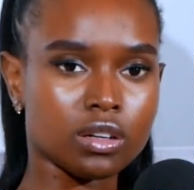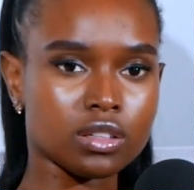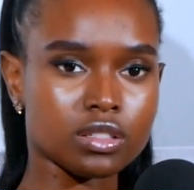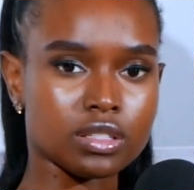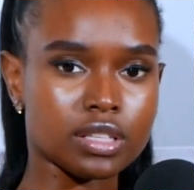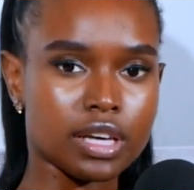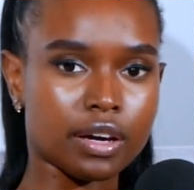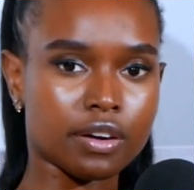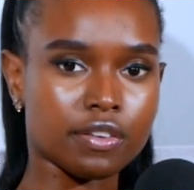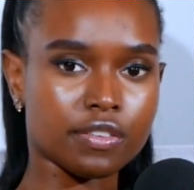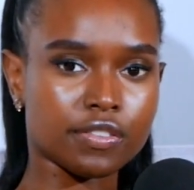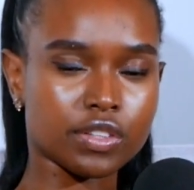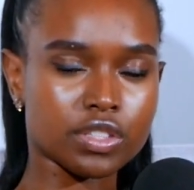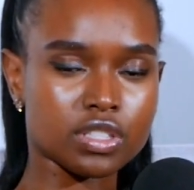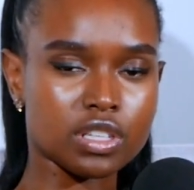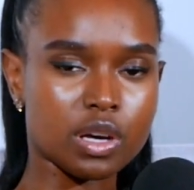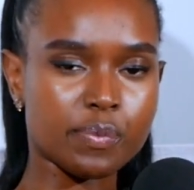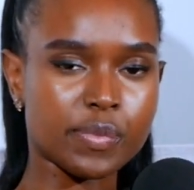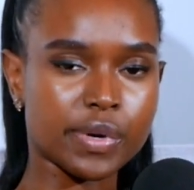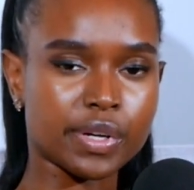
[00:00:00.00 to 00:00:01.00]
Cause like
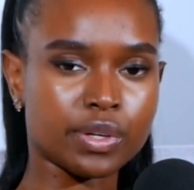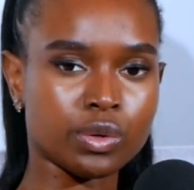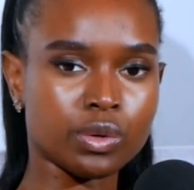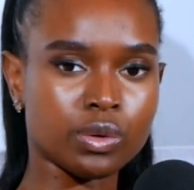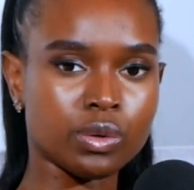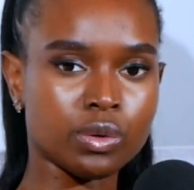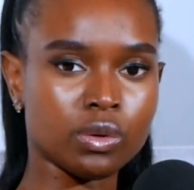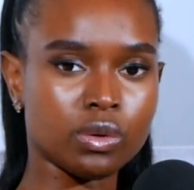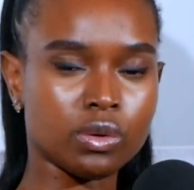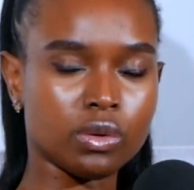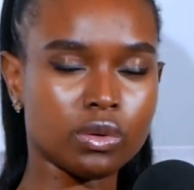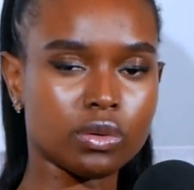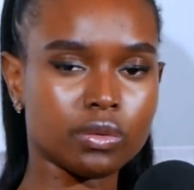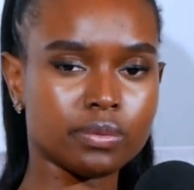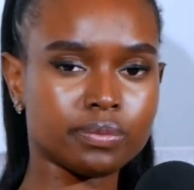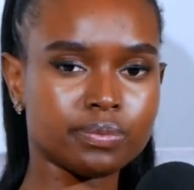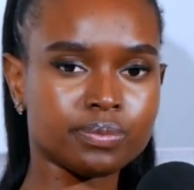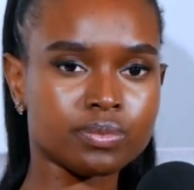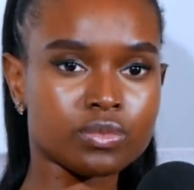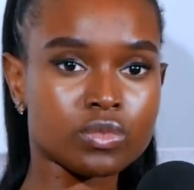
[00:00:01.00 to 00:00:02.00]
for someone who
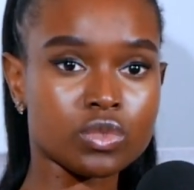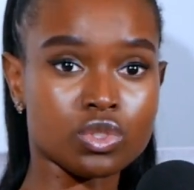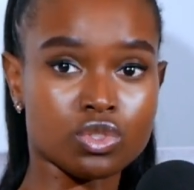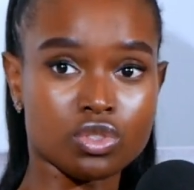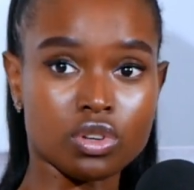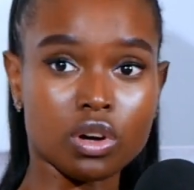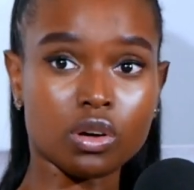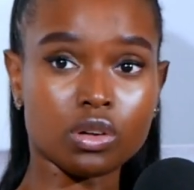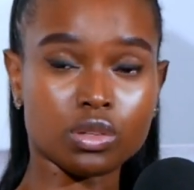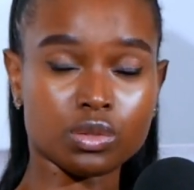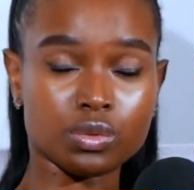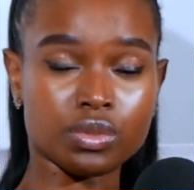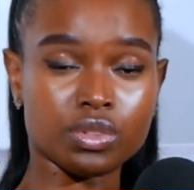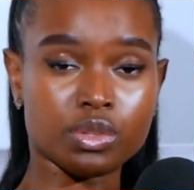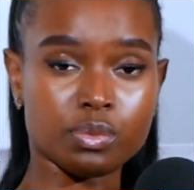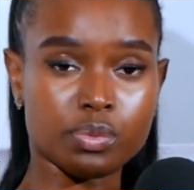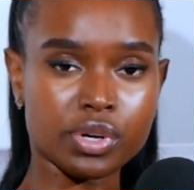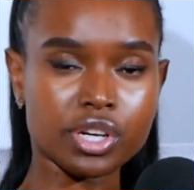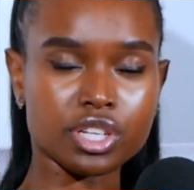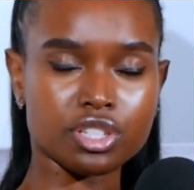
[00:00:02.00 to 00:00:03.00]
struggles
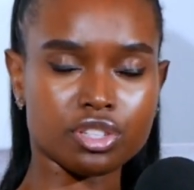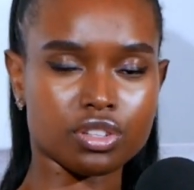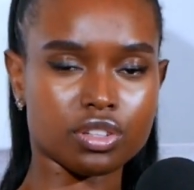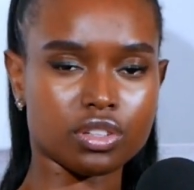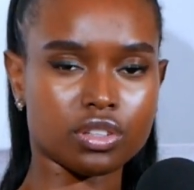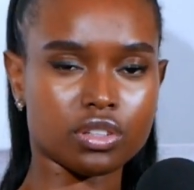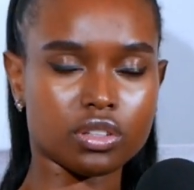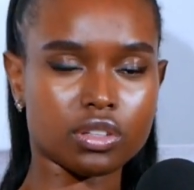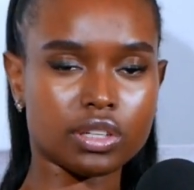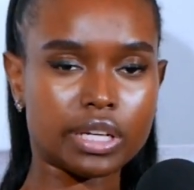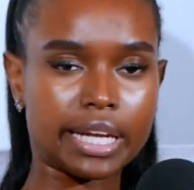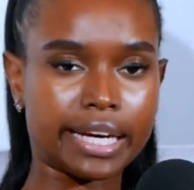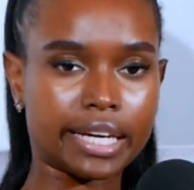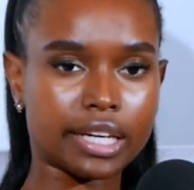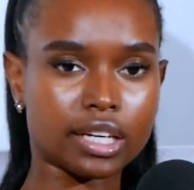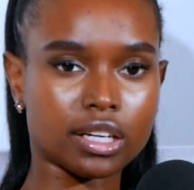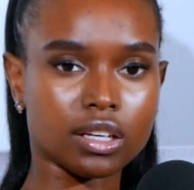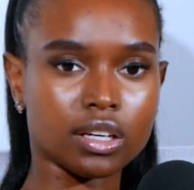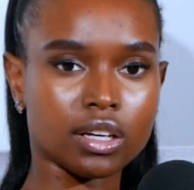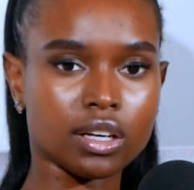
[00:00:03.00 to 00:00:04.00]
with depression,
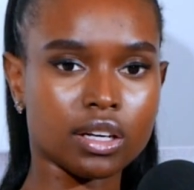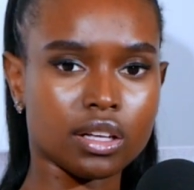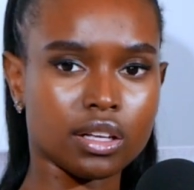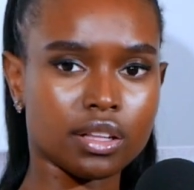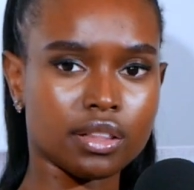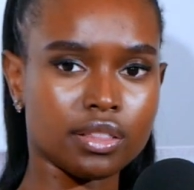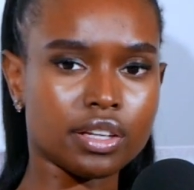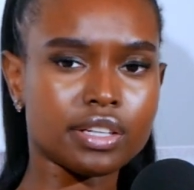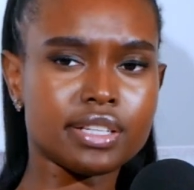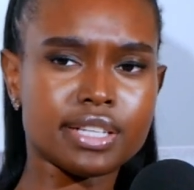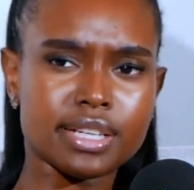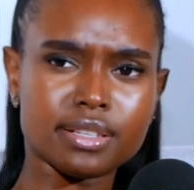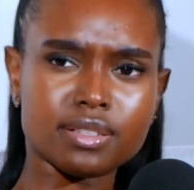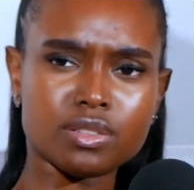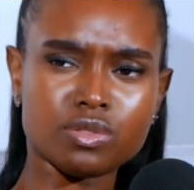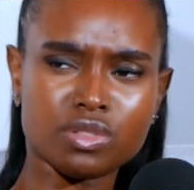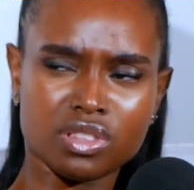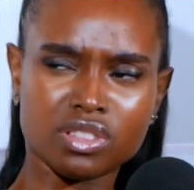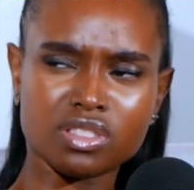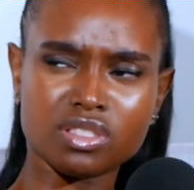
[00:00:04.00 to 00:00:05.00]
like there are
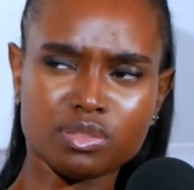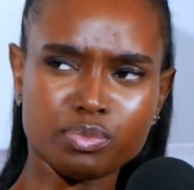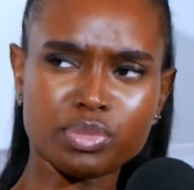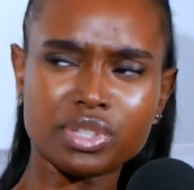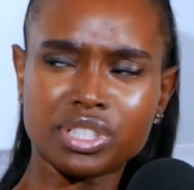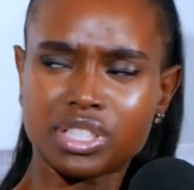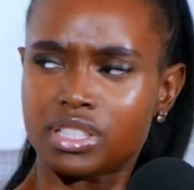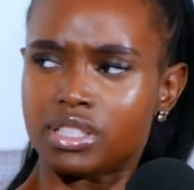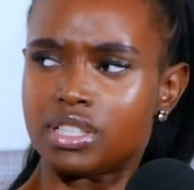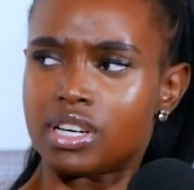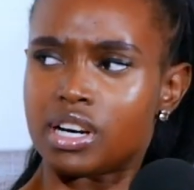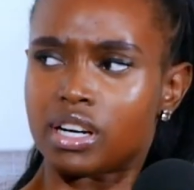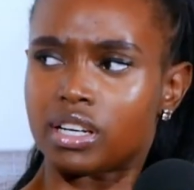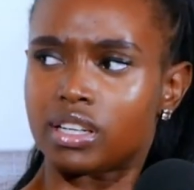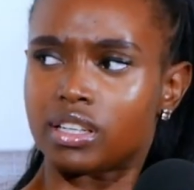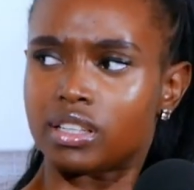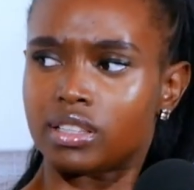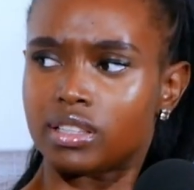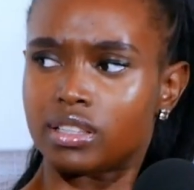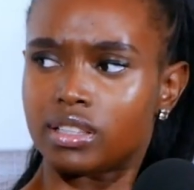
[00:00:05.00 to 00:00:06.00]
days when it's pretty
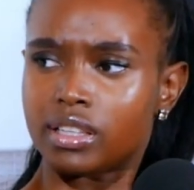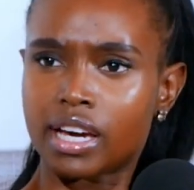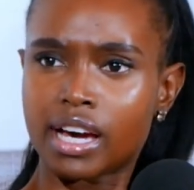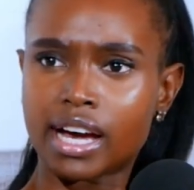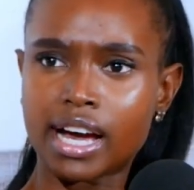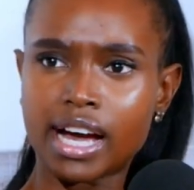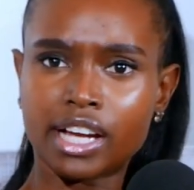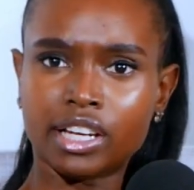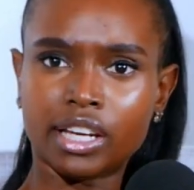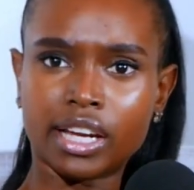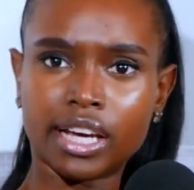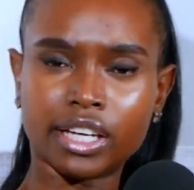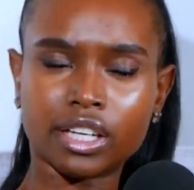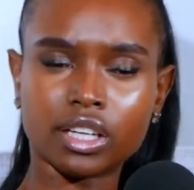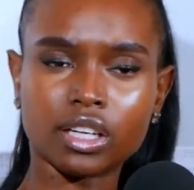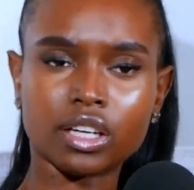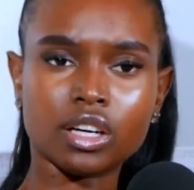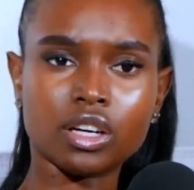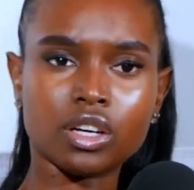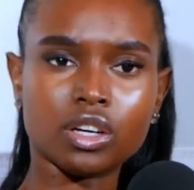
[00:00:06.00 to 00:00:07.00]
dark. Yeah. yeah and
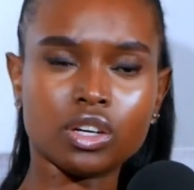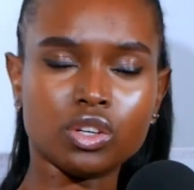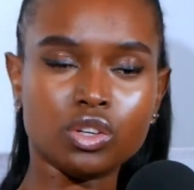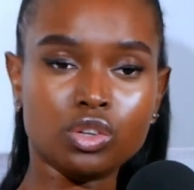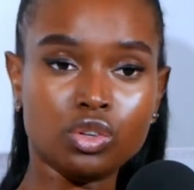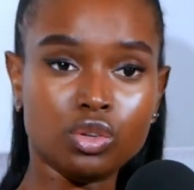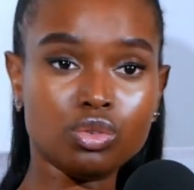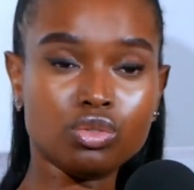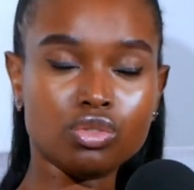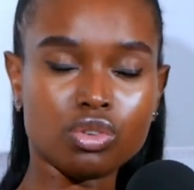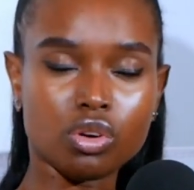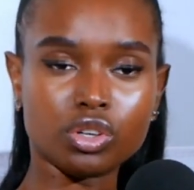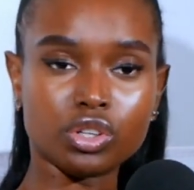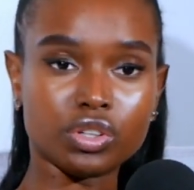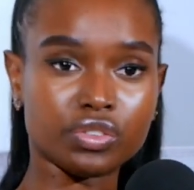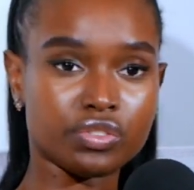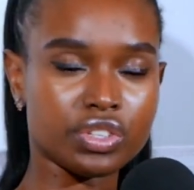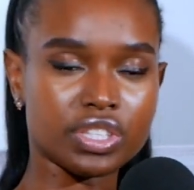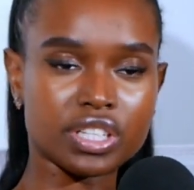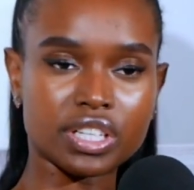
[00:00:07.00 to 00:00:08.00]
like you know
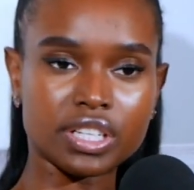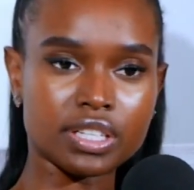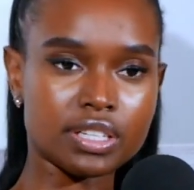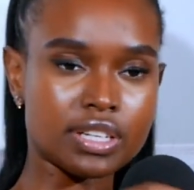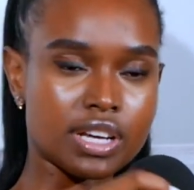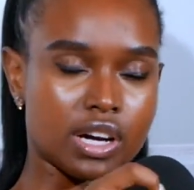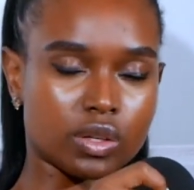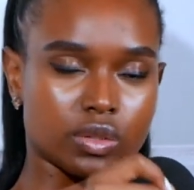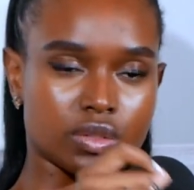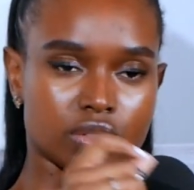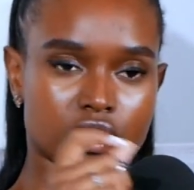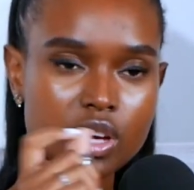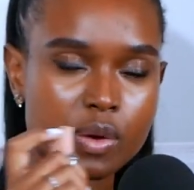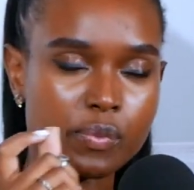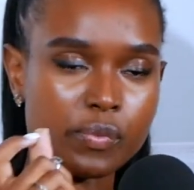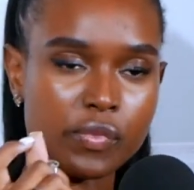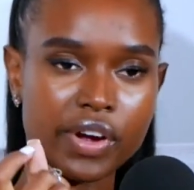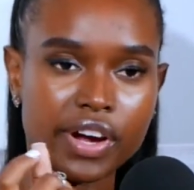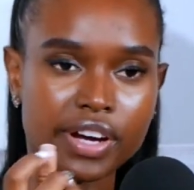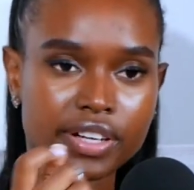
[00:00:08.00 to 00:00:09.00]
you've written it down
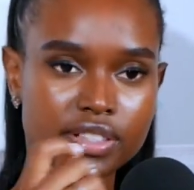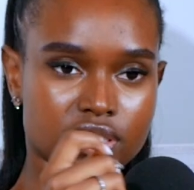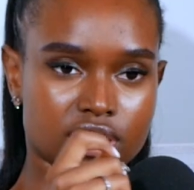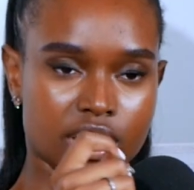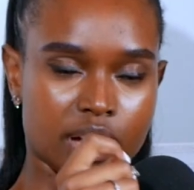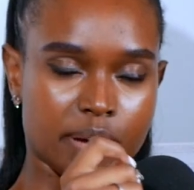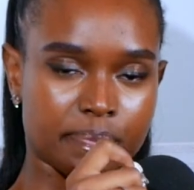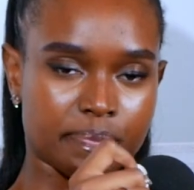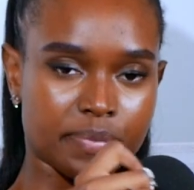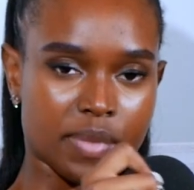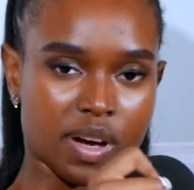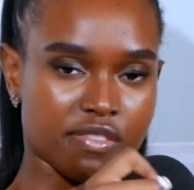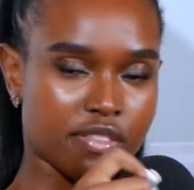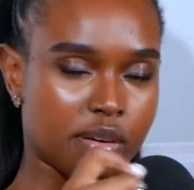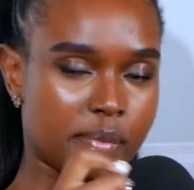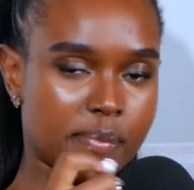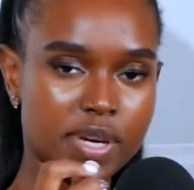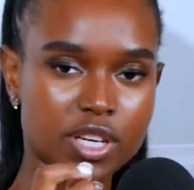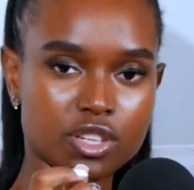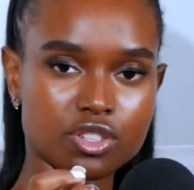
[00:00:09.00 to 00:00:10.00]
somewhere in some
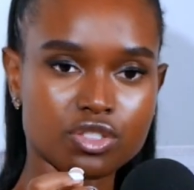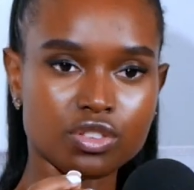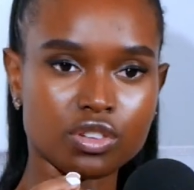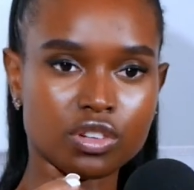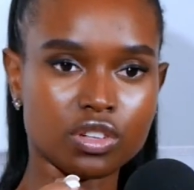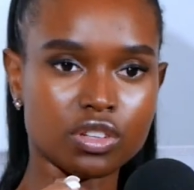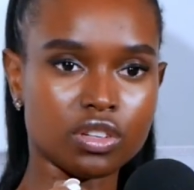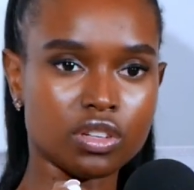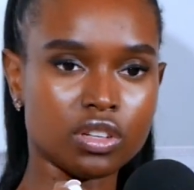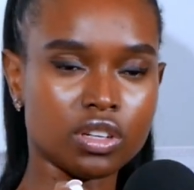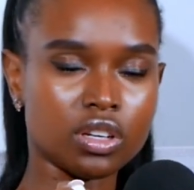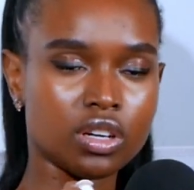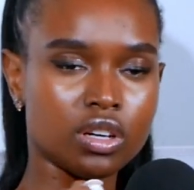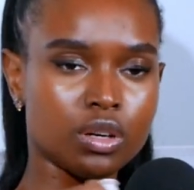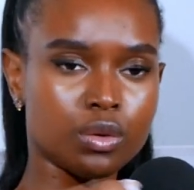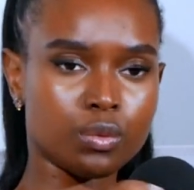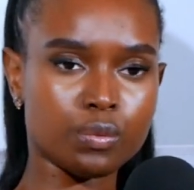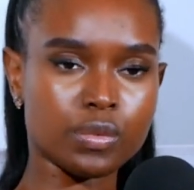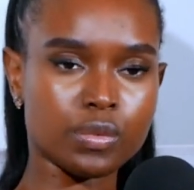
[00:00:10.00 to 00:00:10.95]
affirmation.